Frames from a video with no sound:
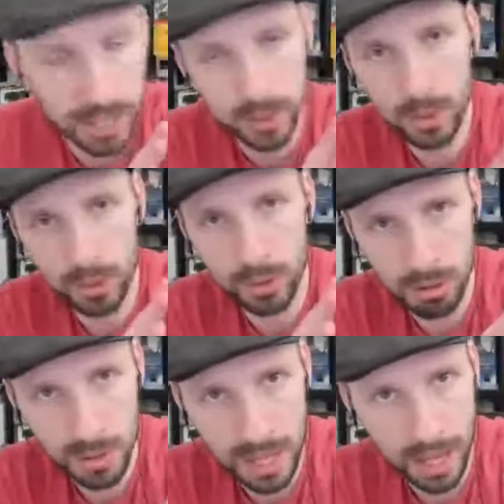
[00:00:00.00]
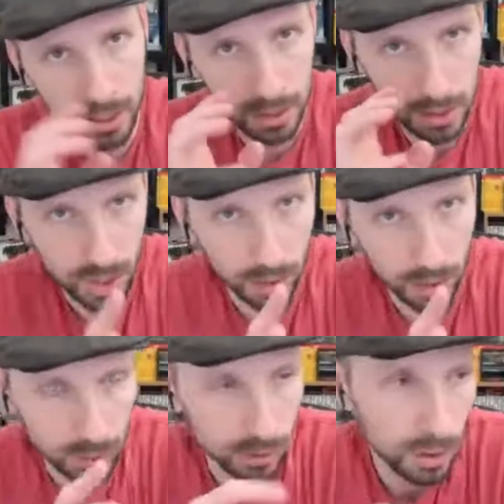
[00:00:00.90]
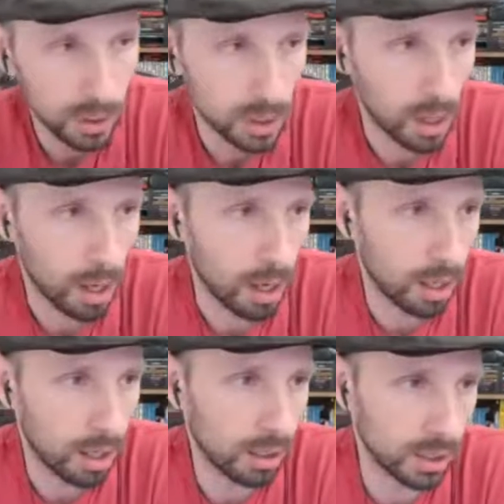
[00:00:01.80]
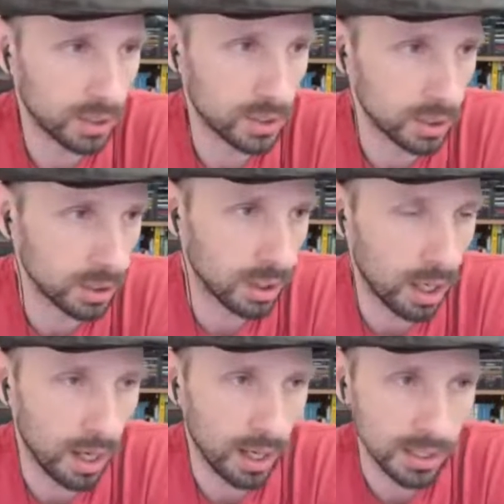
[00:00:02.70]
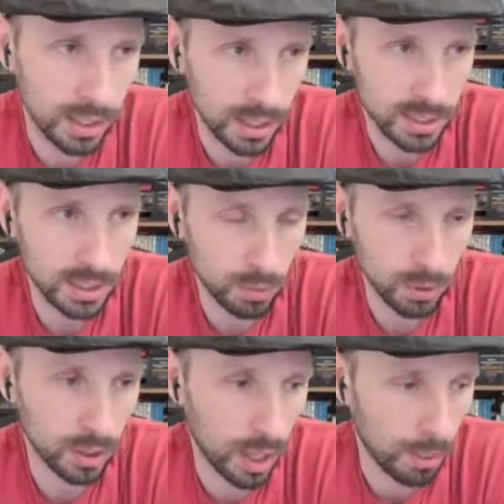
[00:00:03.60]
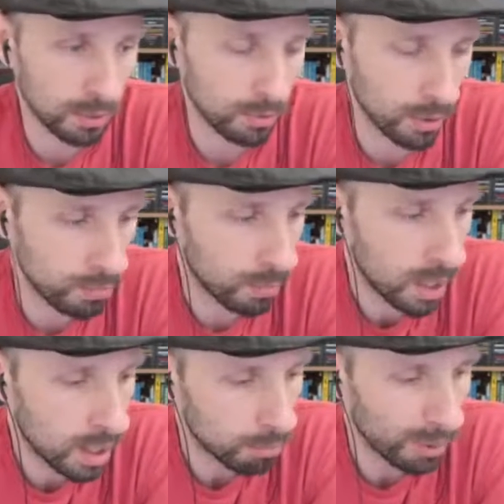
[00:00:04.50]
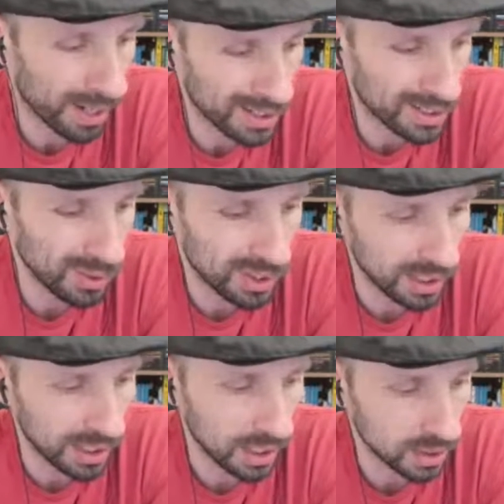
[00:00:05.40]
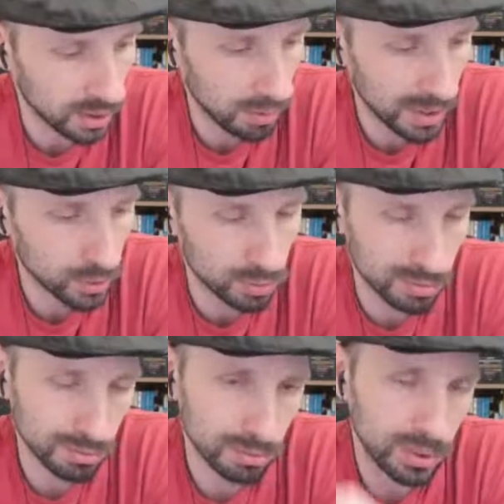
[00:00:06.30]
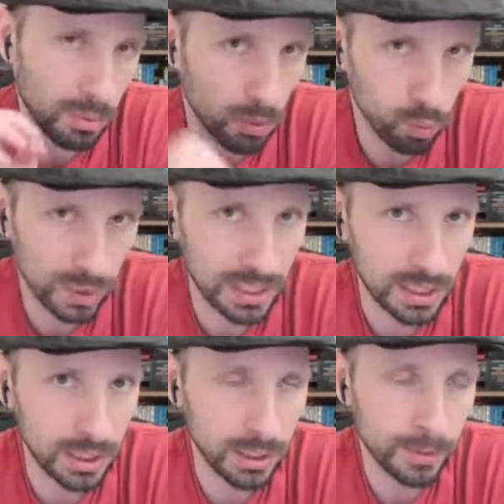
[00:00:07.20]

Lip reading: do agree with that in general, Lister. And I see where you're coming from, but I do think something really